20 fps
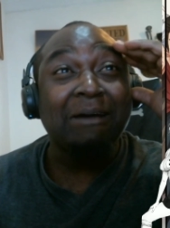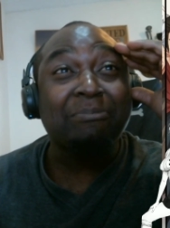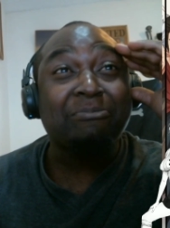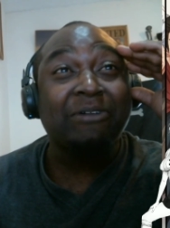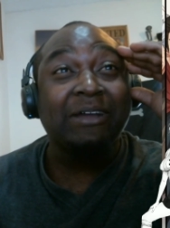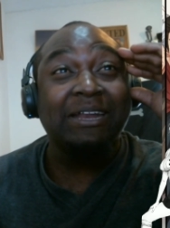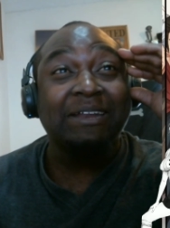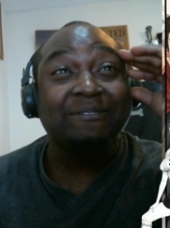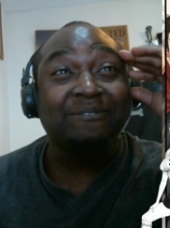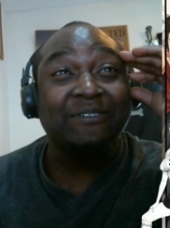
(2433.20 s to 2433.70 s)

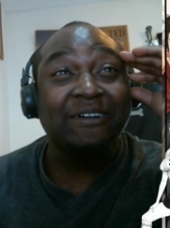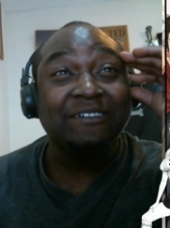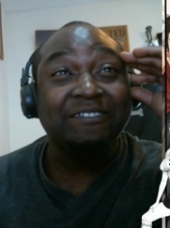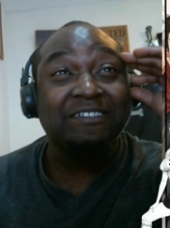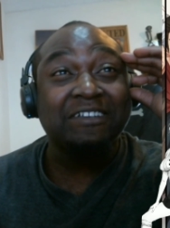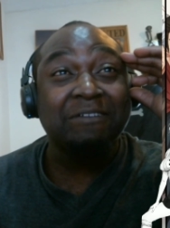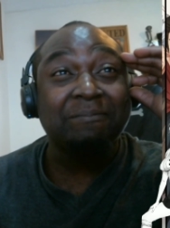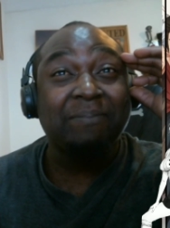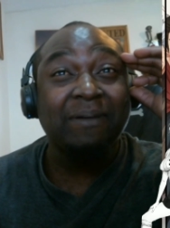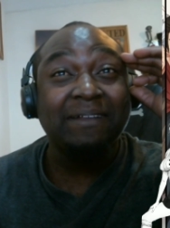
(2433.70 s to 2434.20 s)
upgraded
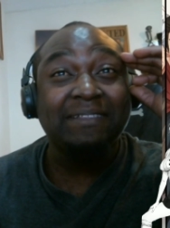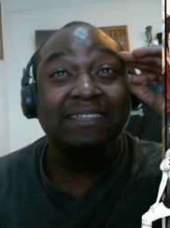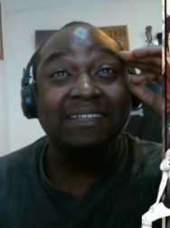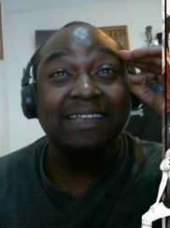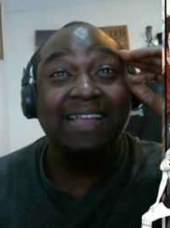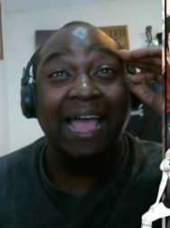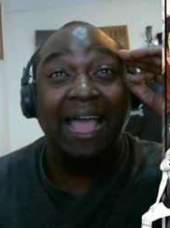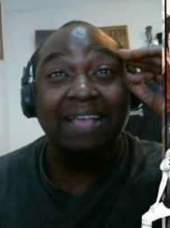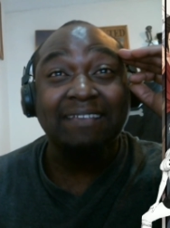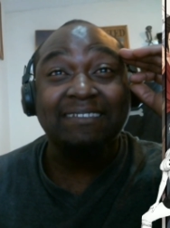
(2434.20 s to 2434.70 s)
version compared to
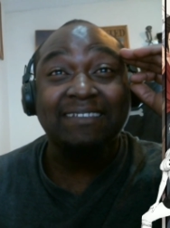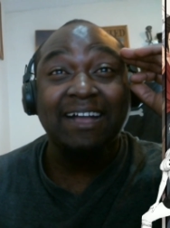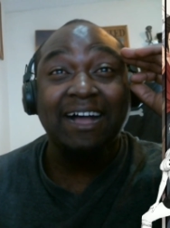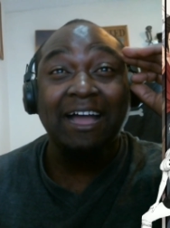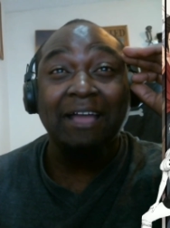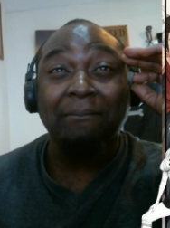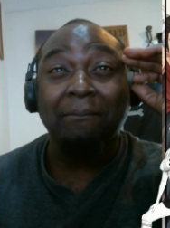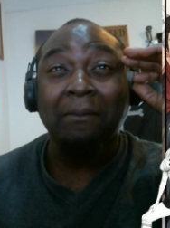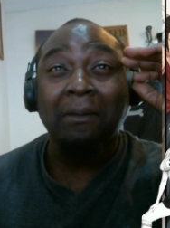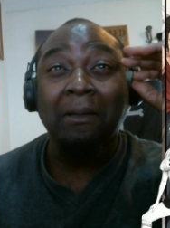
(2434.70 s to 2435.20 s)
last time.